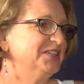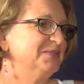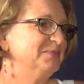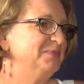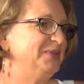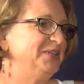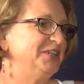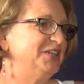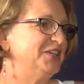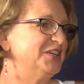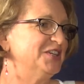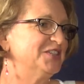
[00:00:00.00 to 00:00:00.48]

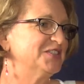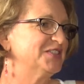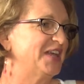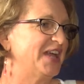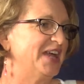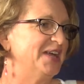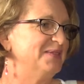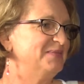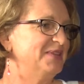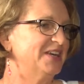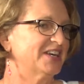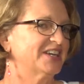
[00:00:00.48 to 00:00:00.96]
because
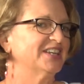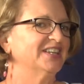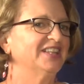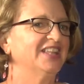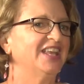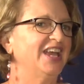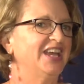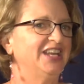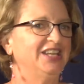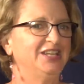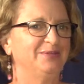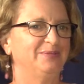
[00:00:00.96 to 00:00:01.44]
I'm not going to
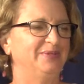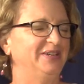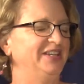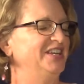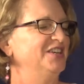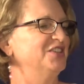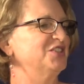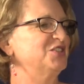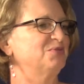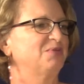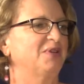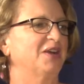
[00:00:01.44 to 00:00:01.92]
let anybody
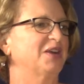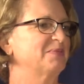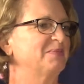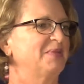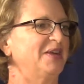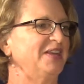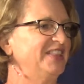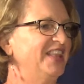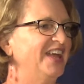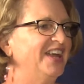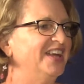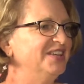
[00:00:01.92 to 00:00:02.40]
else wreck
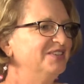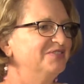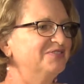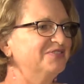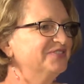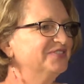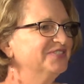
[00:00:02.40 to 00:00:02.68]
my life.